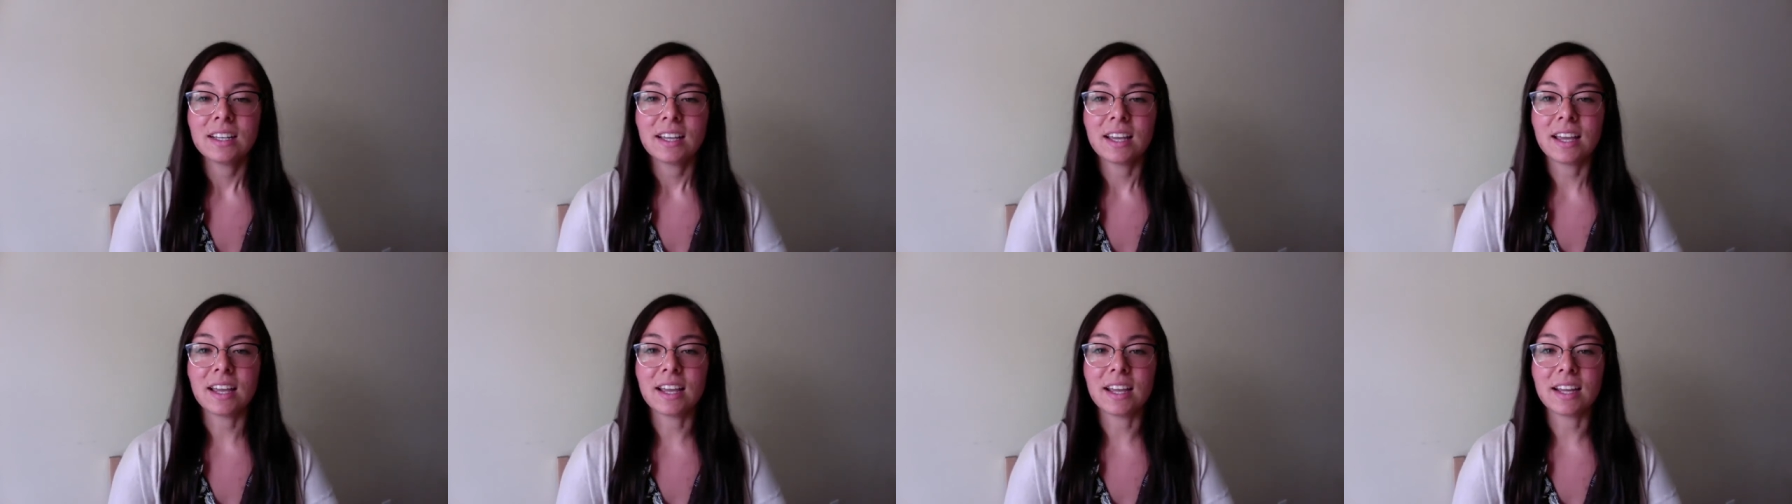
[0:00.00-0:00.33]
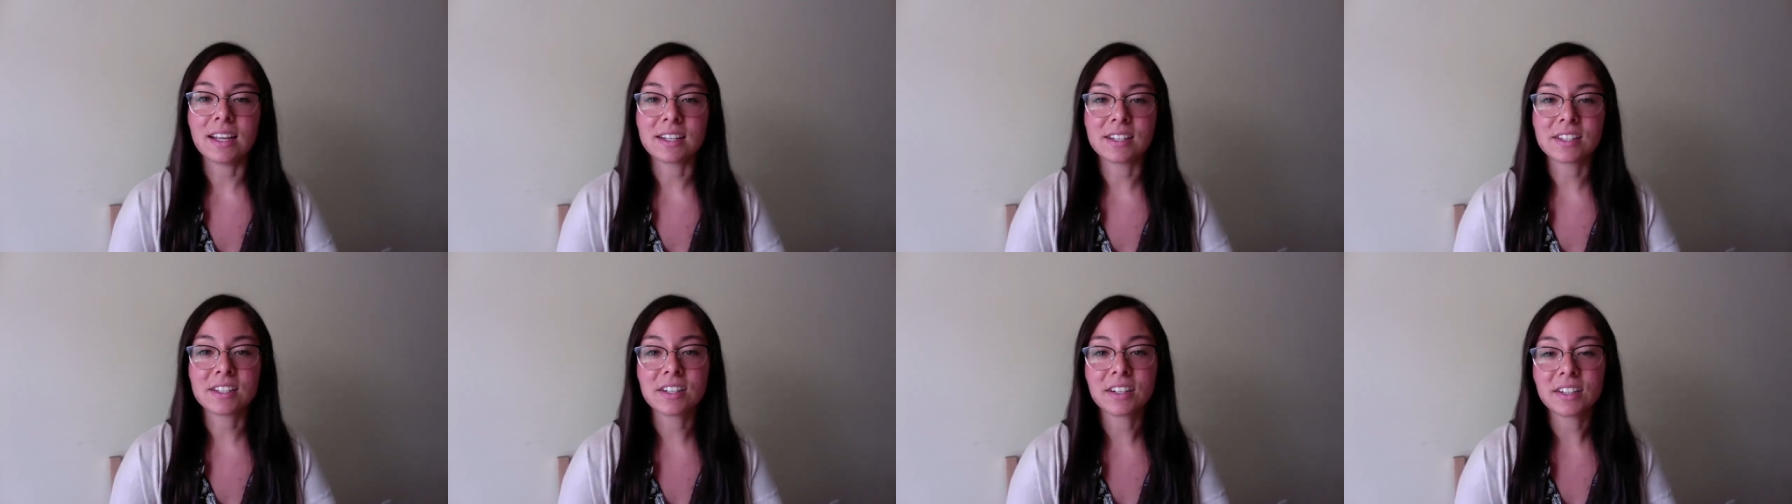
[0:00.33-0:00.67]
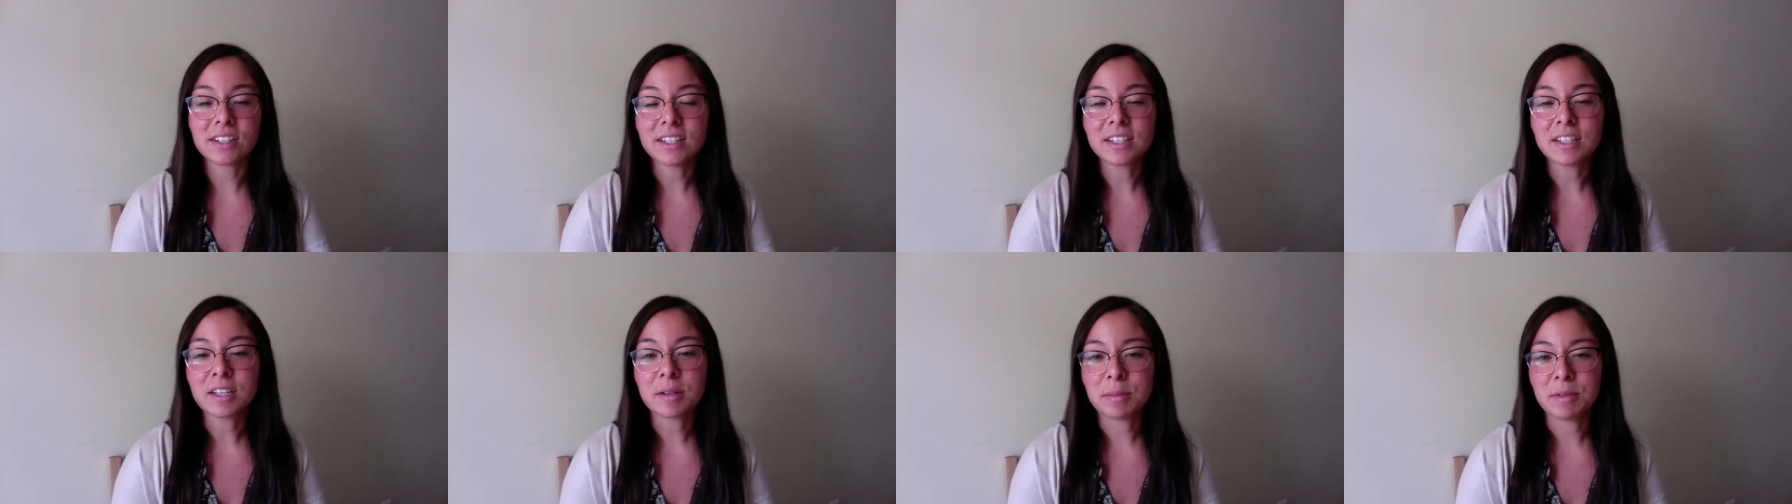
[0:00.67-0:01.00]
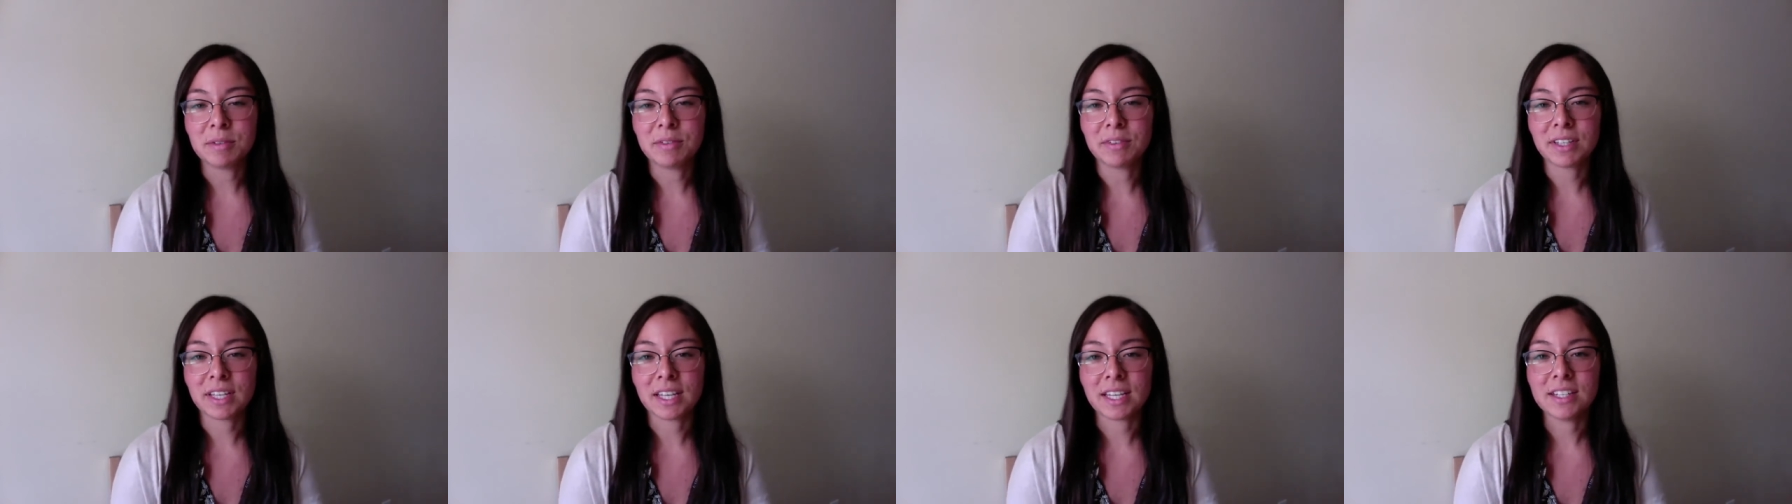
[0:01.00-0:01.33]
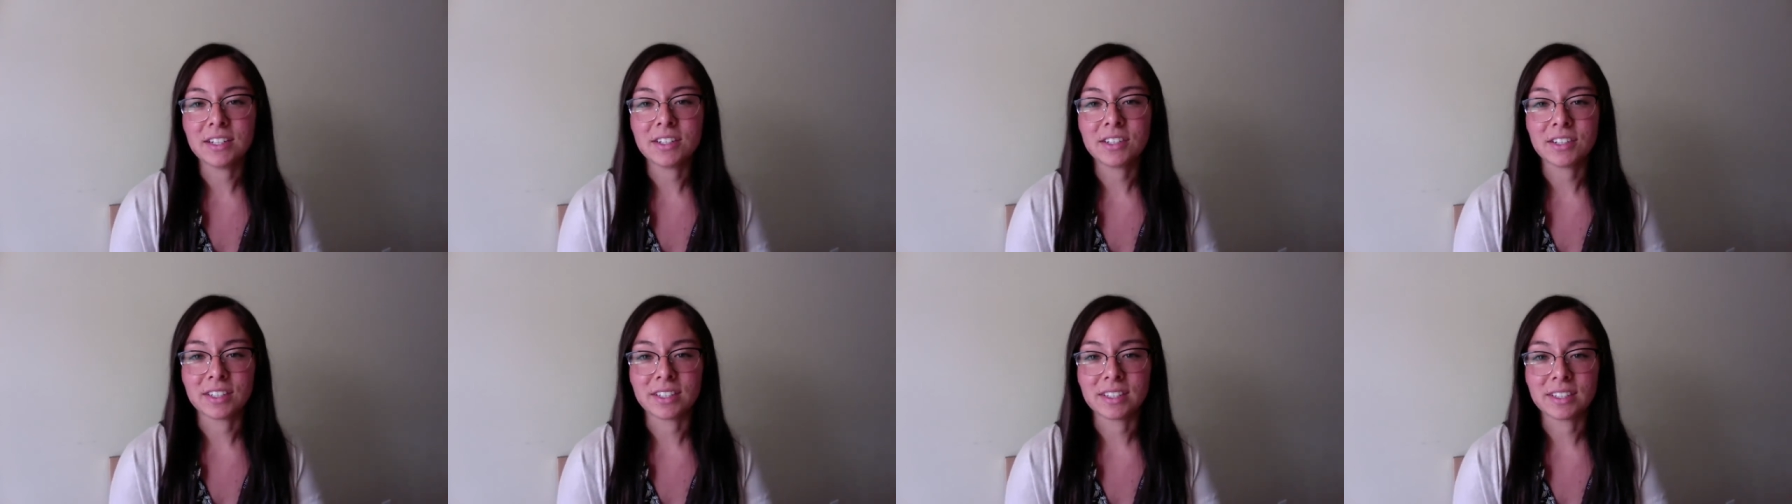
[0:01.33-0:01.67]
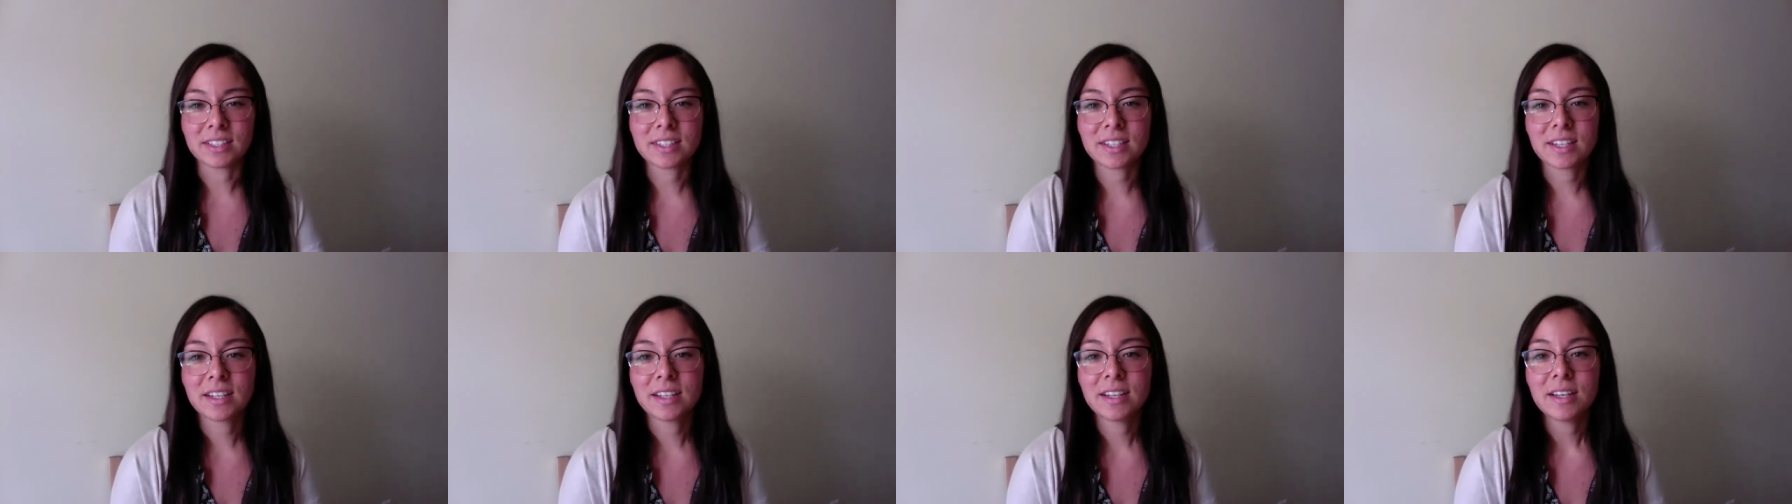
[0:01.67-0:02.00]
and studied
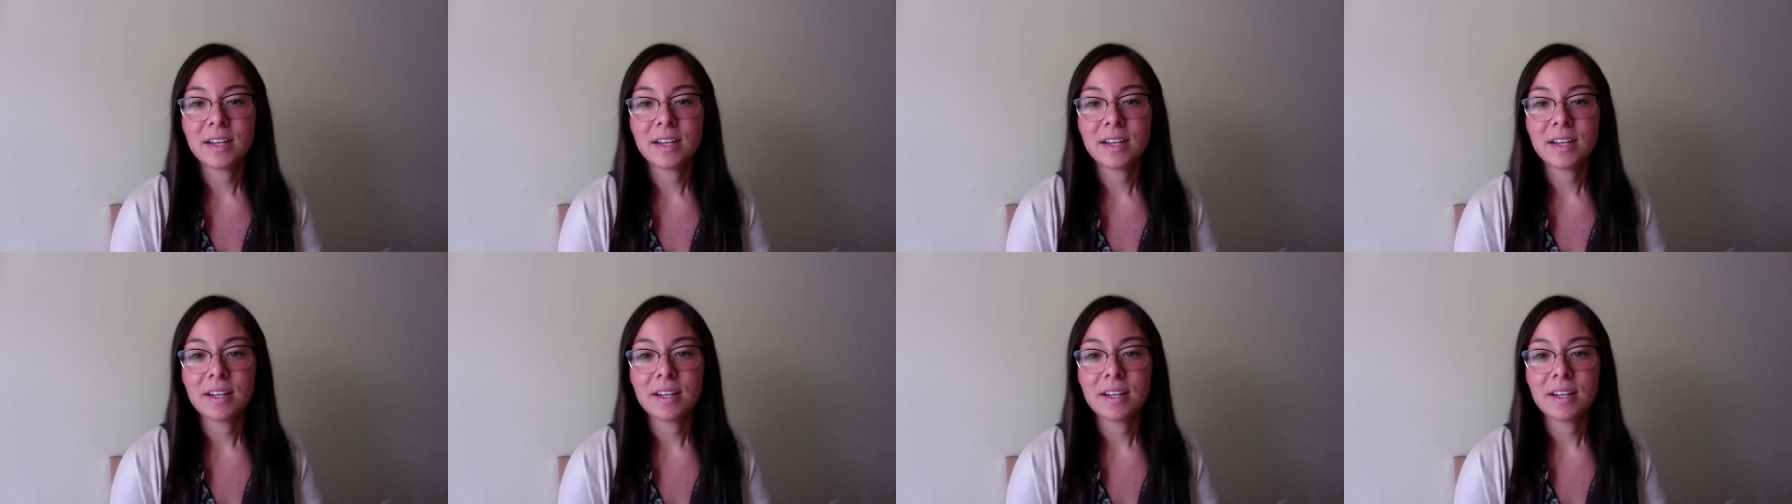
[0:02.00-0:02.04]
communications.